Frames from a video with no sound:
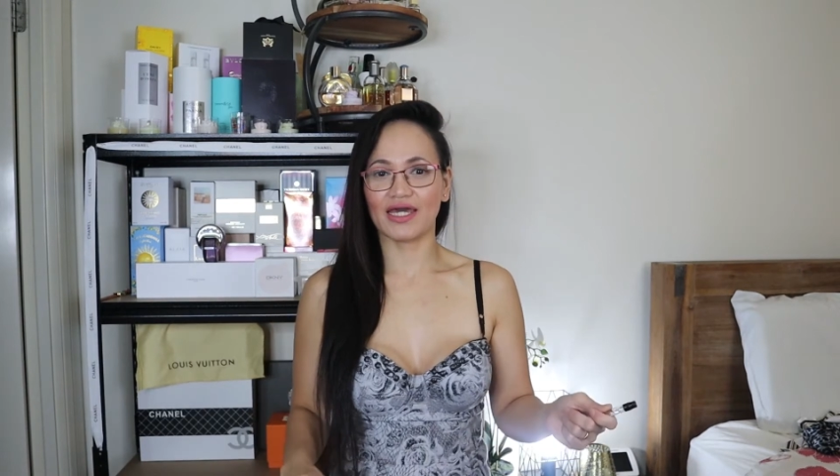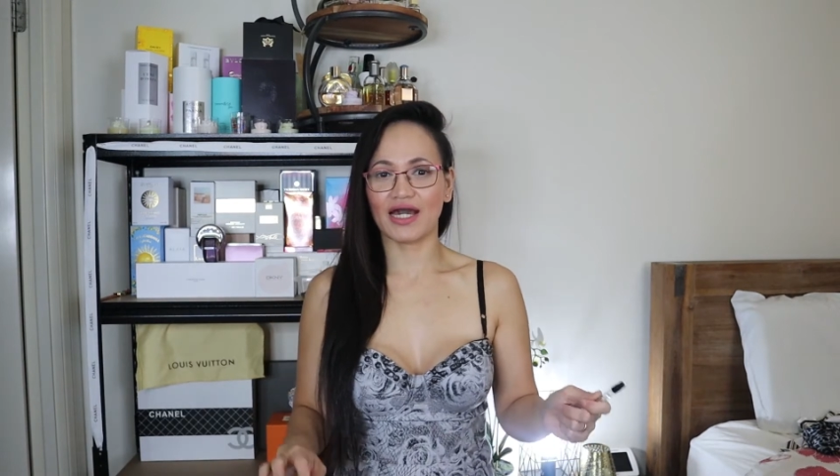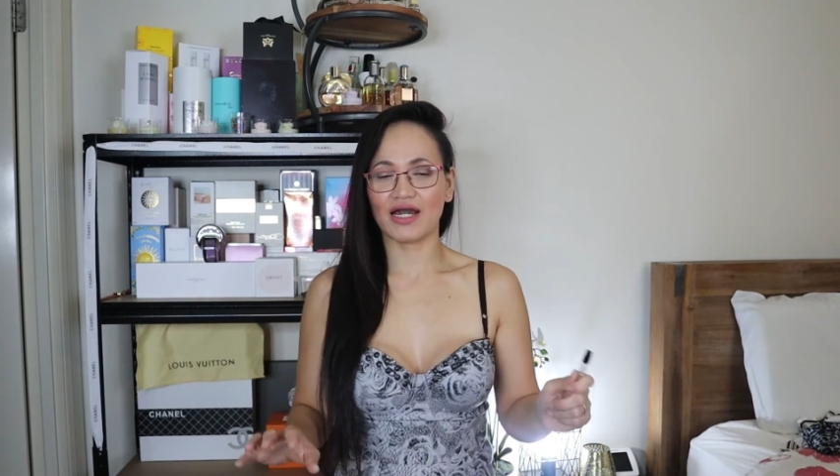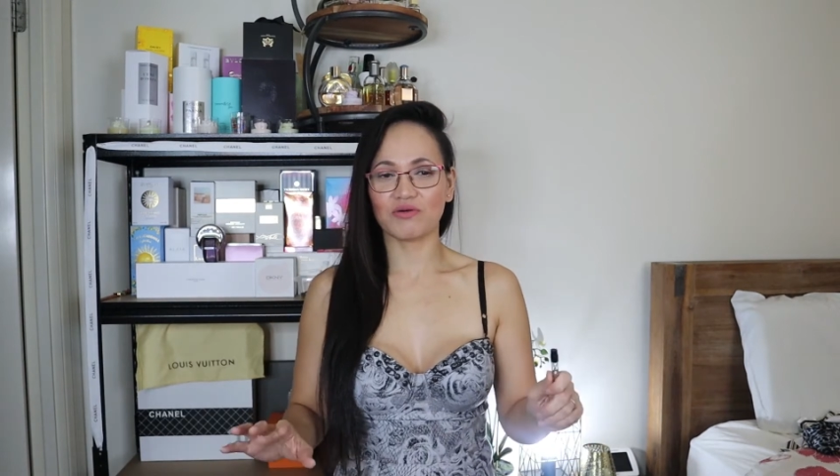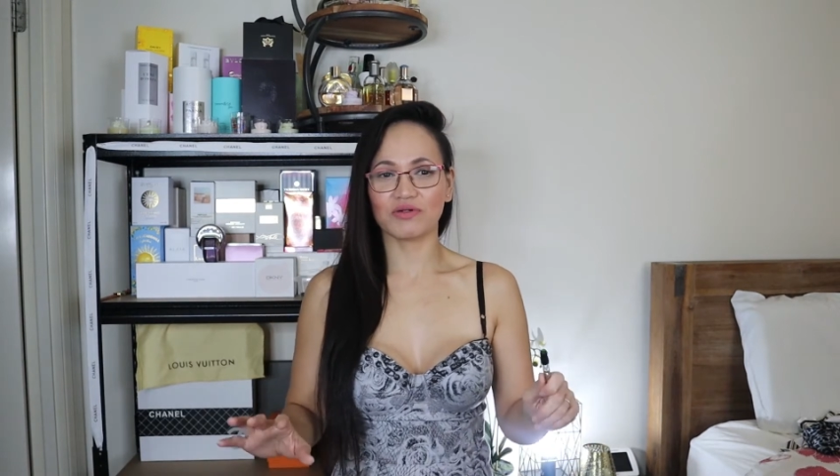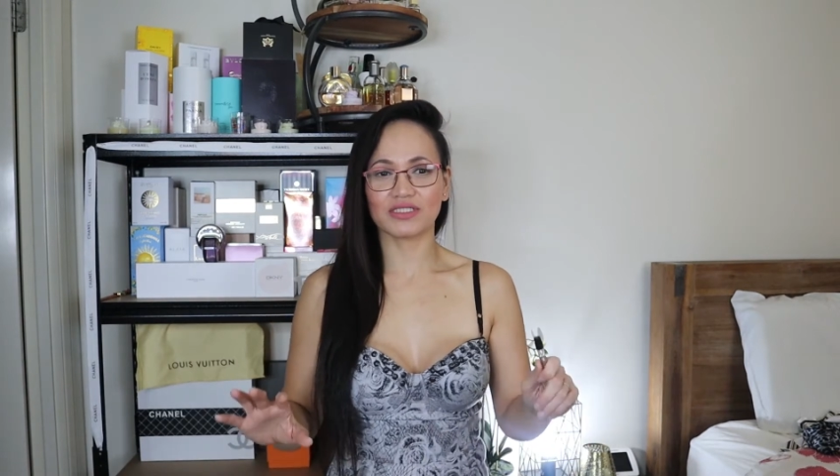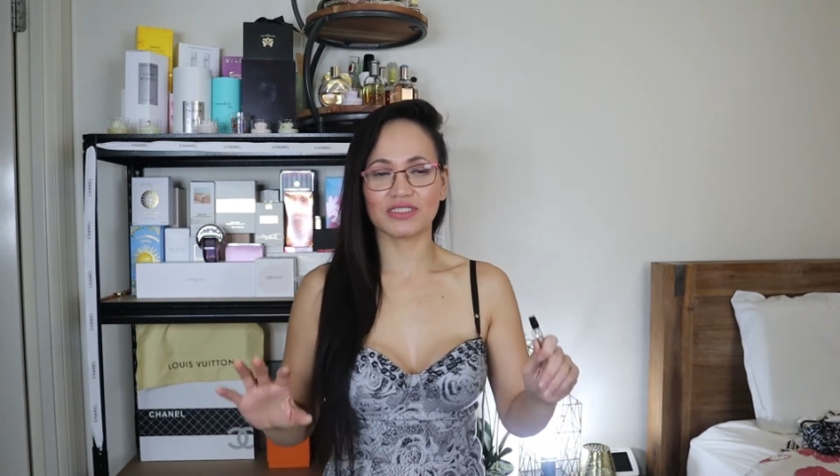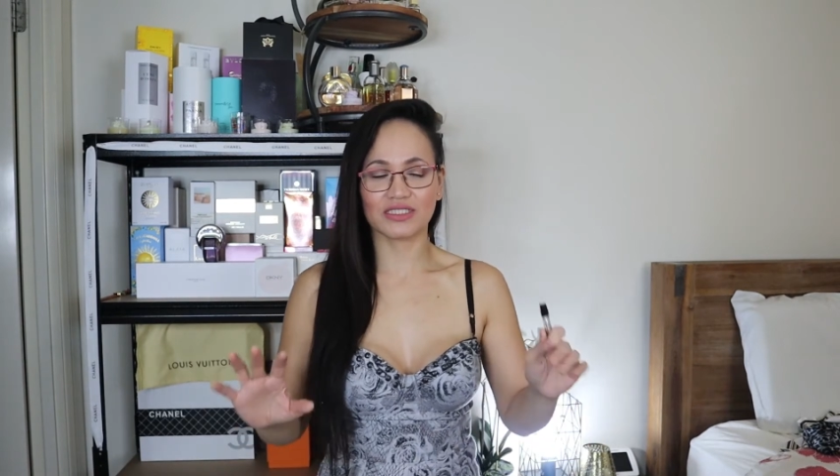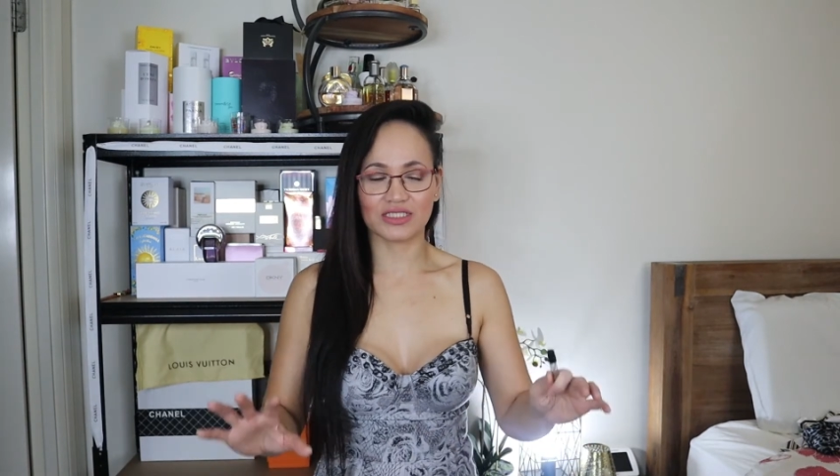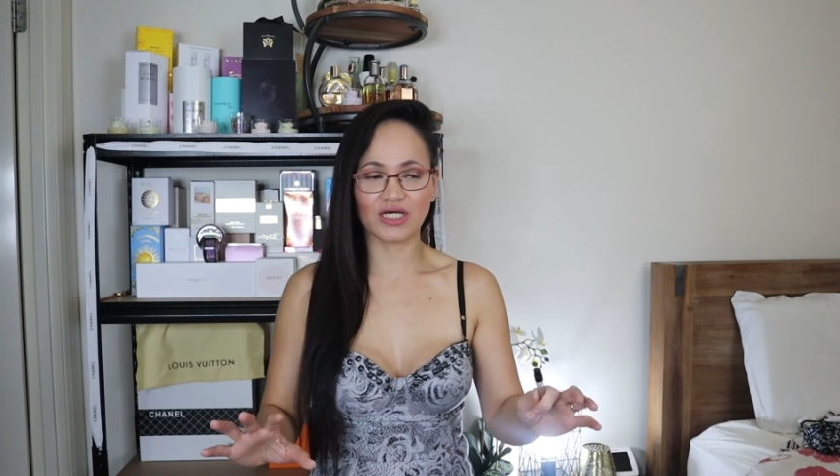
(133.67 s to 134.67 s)
I was
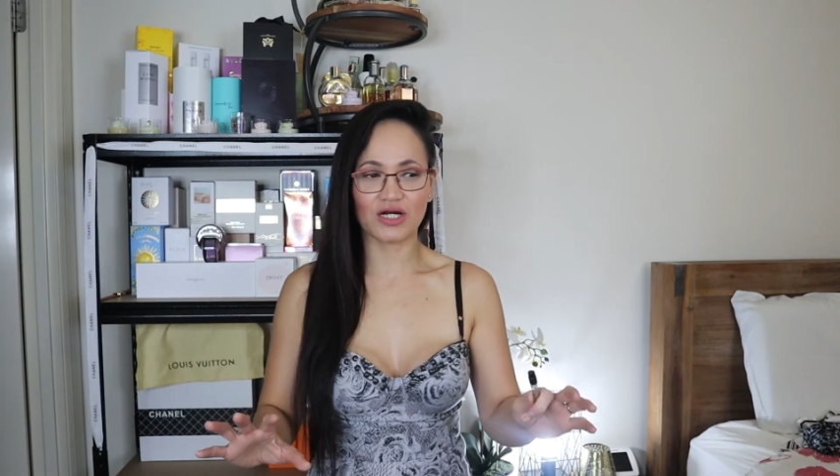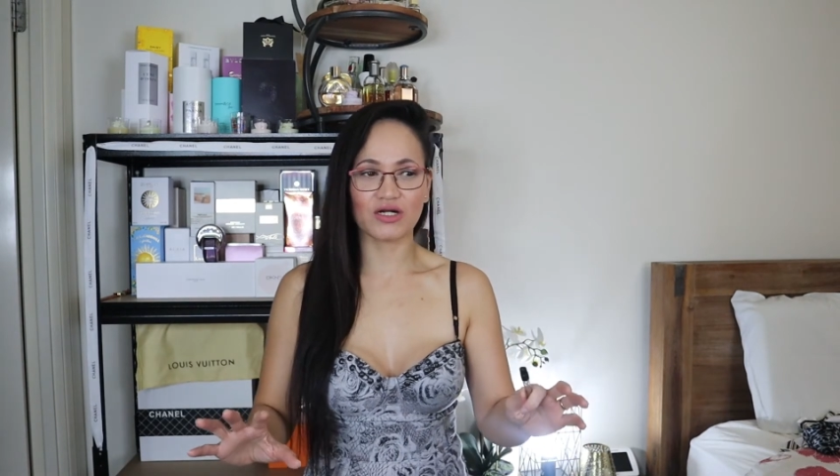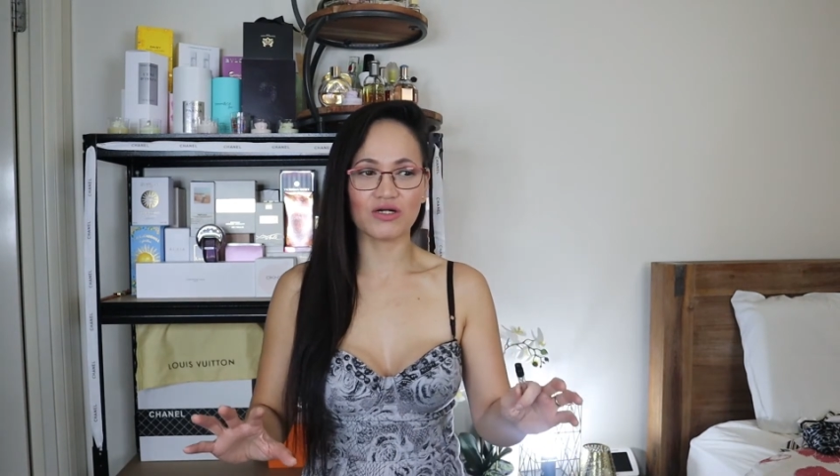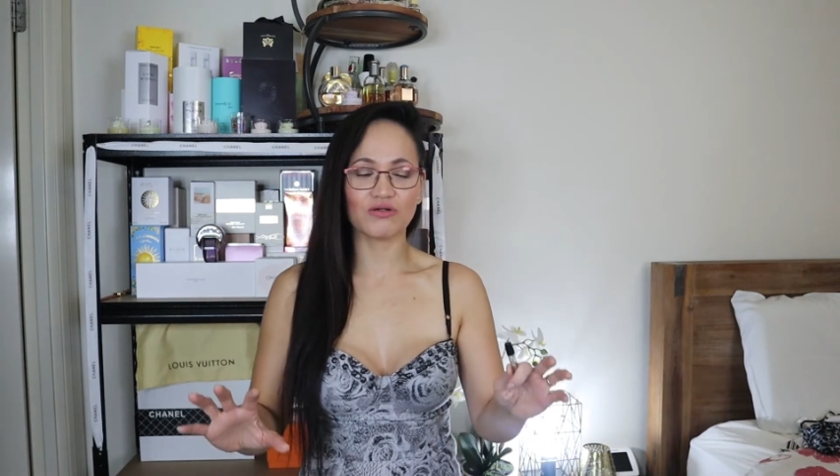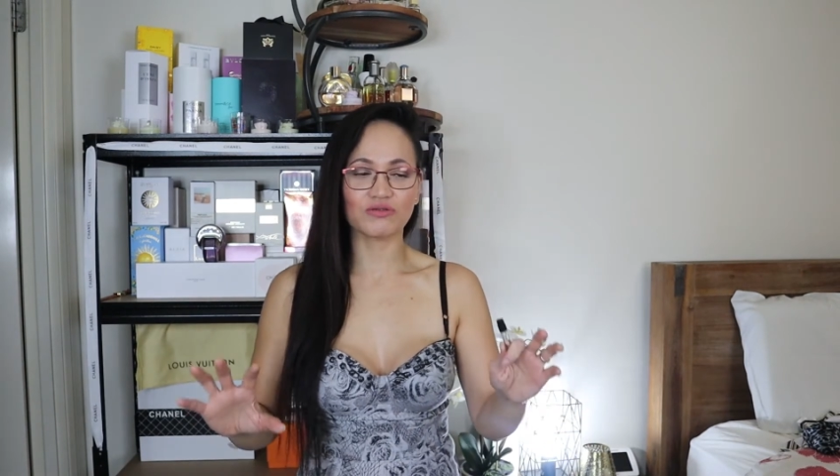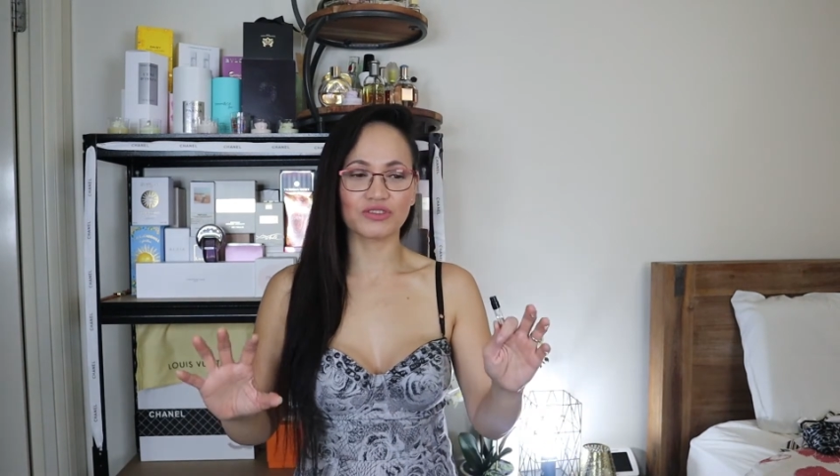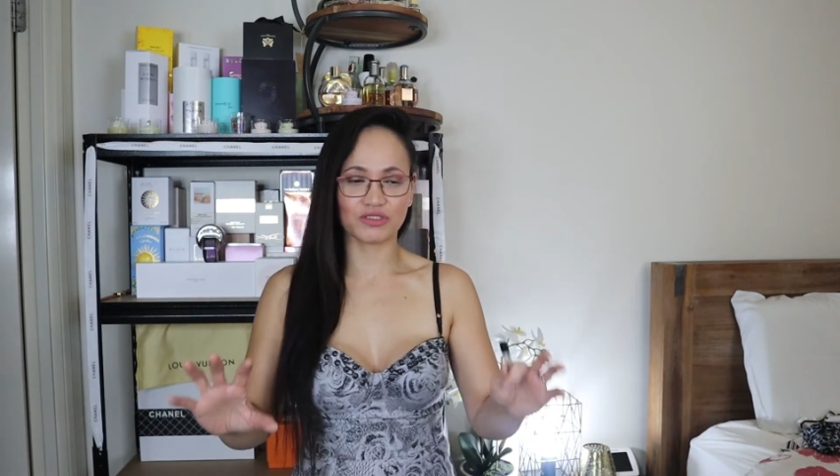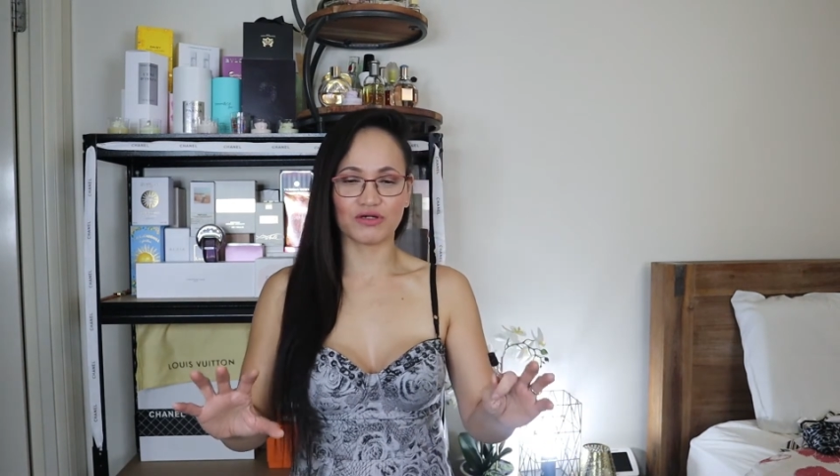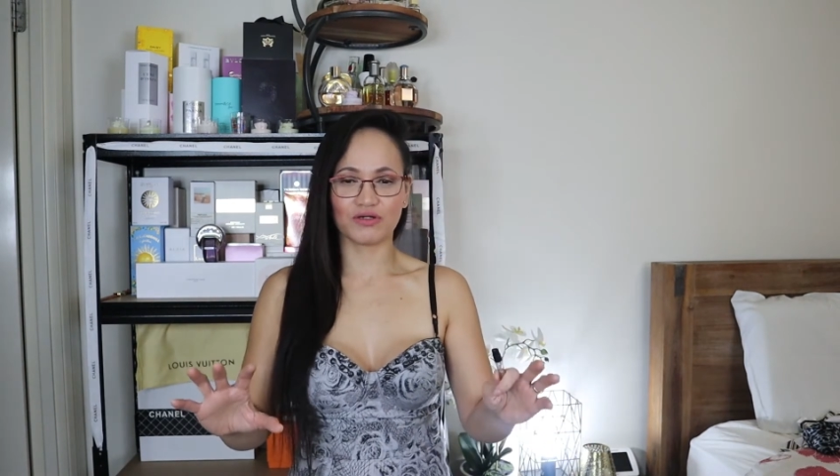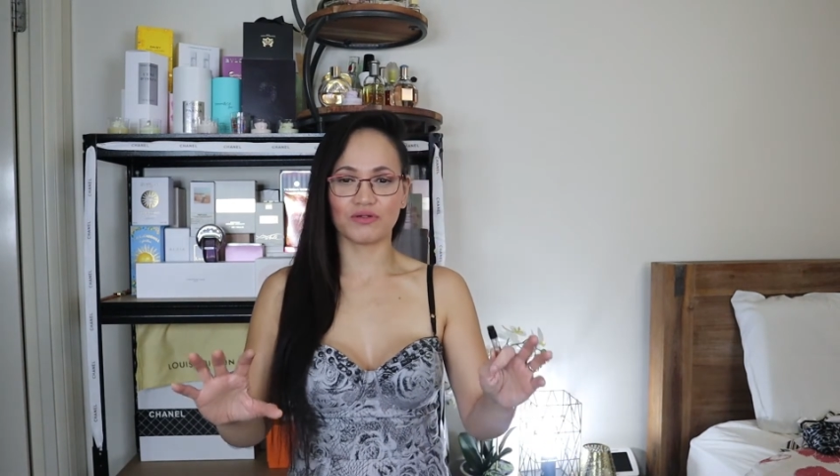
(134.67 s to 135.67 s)
so
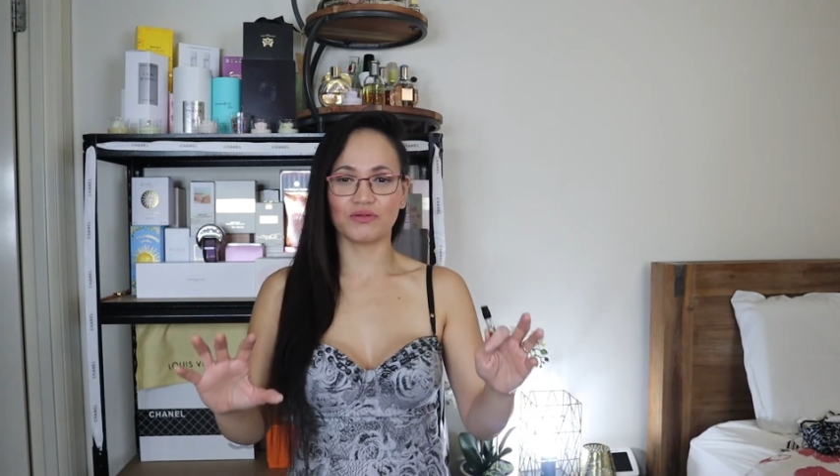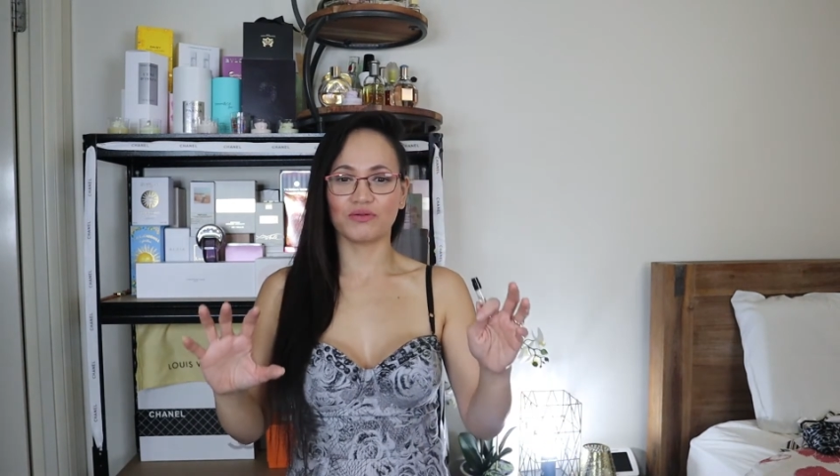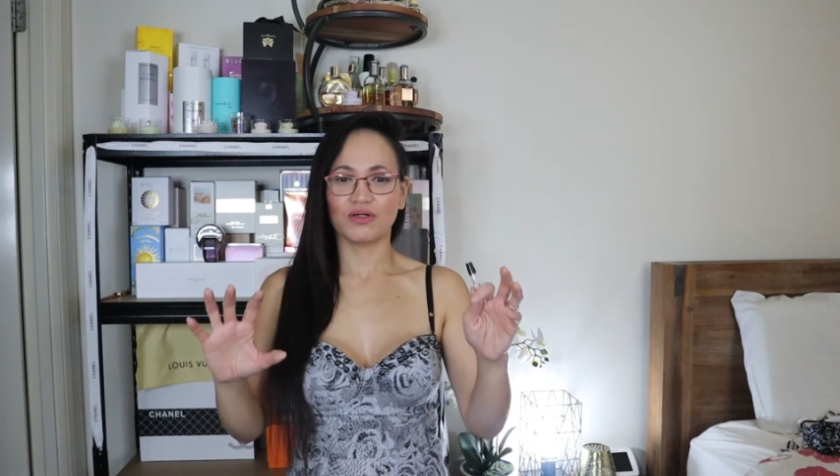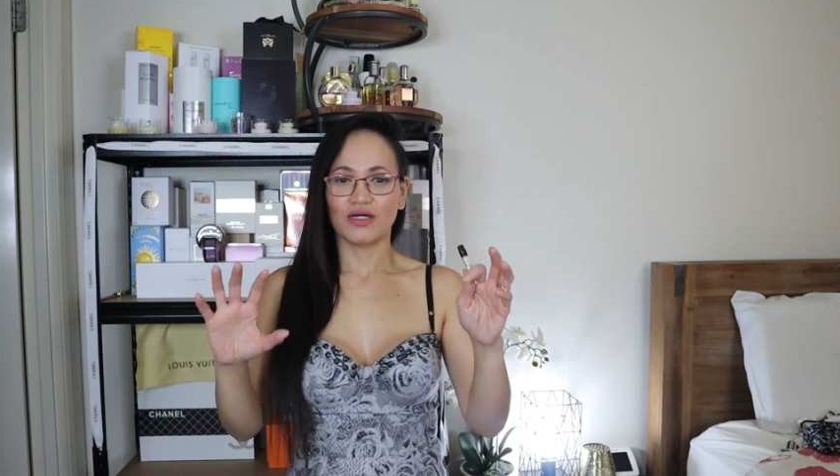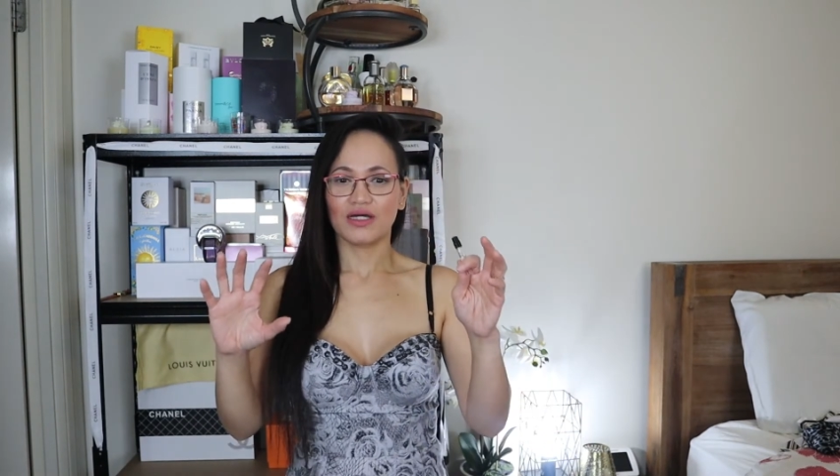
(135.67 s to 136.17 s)
so